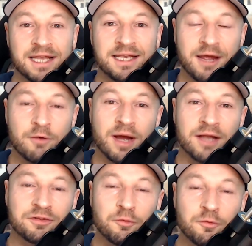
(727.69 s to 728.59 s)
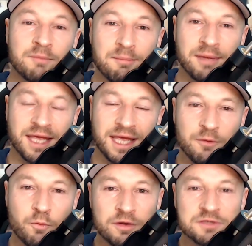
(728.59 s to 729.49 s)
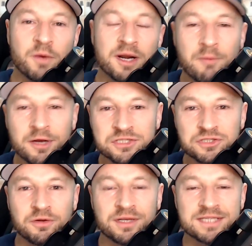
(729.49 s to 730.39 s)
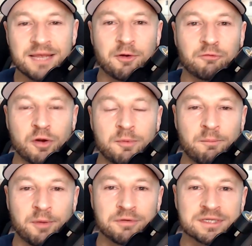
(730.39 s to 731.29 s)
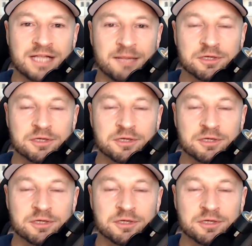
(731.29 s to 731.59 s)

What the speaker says: Now, do remember, he was one of my students at my Robot Builders Club.